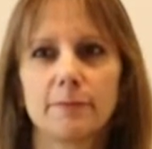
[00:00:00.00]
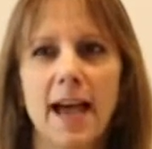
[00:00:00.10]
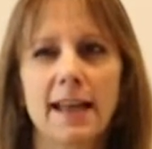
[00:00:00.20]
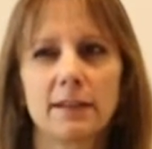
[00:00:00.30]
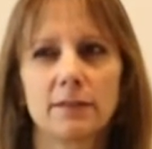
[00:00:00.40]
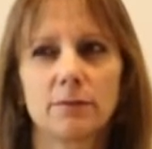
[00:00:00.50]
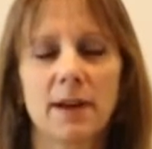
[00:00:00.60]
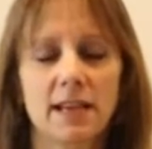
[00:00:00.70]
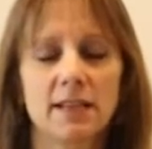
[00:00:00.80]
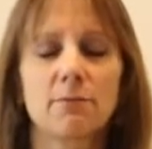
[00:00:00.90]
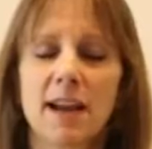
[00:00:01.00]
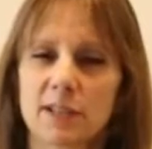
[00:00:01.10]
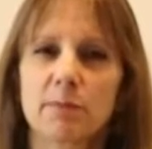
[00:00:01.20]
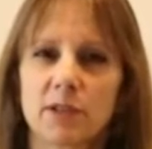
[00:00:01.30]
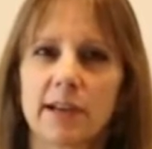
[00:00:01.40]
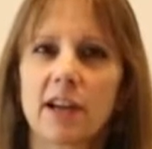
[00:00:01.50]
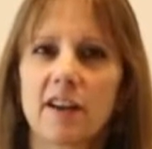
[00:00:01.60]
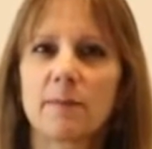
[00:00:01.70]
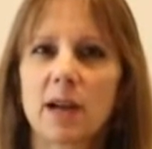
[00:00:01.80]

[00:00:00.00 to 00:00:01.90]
not a respiratory cough,